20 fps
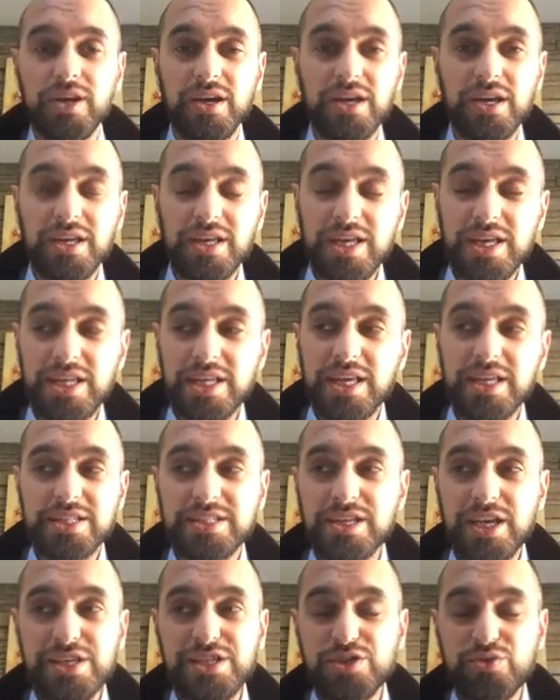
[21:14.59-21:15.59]

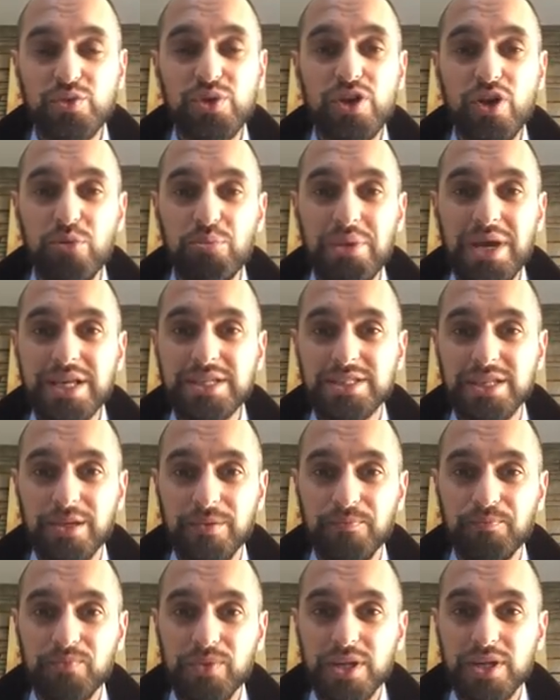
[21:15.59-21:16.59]
It's really
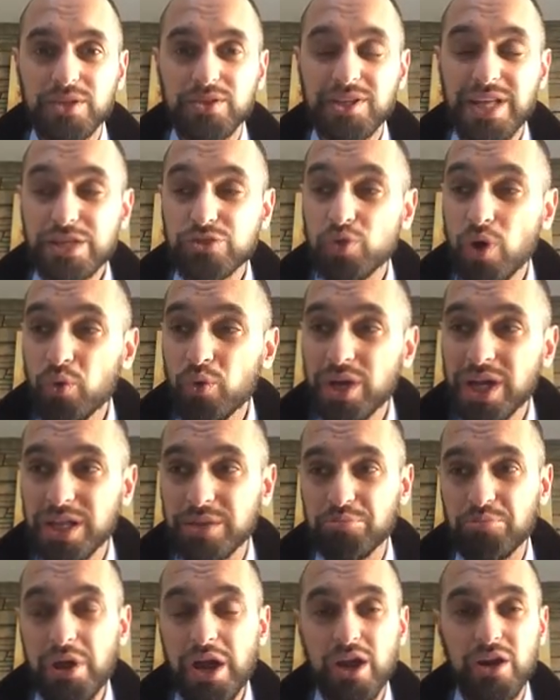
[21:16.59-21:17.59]
amazing. That's why we
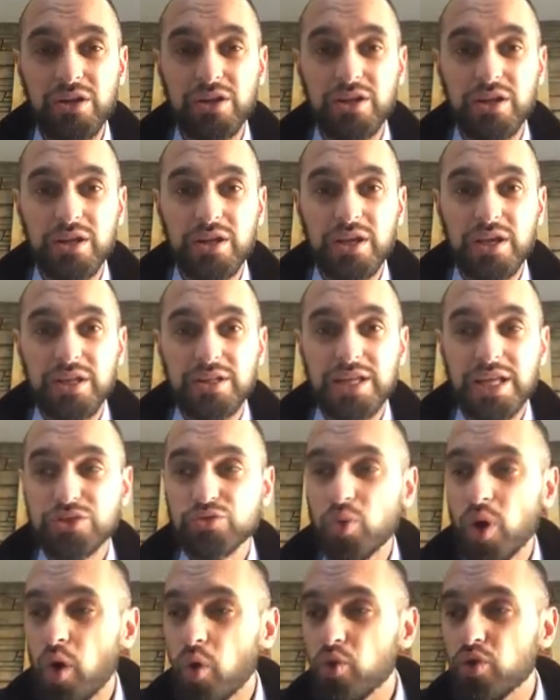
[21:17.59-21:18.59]
get married. That's
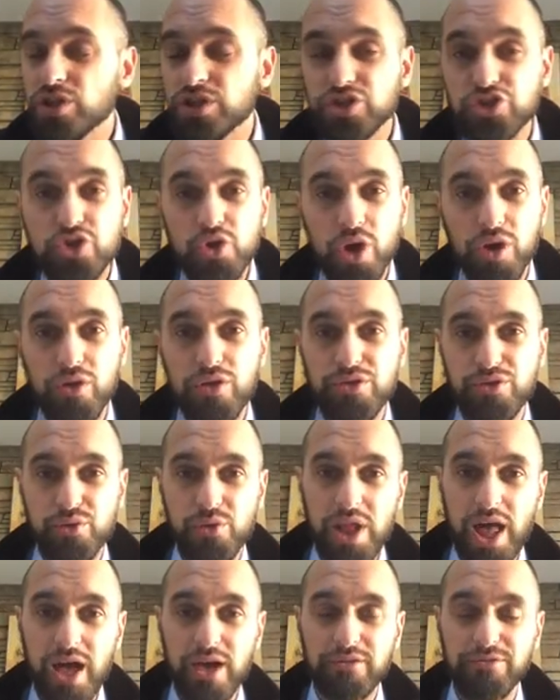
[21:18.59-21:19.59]
why we struggle through
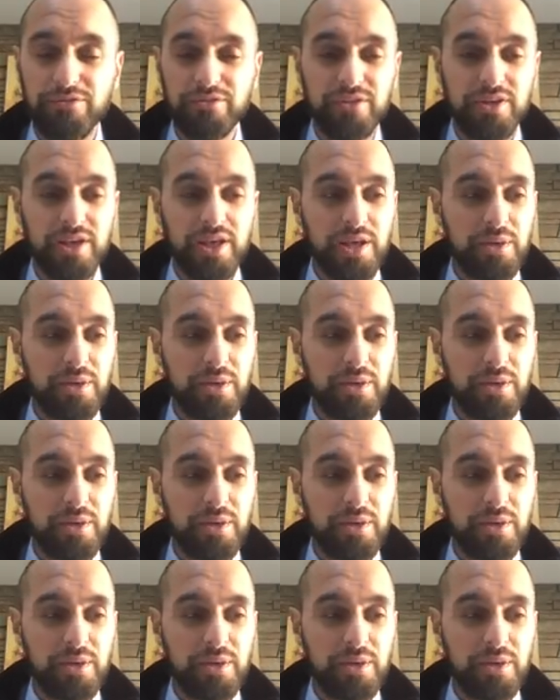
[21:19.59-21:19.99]
life.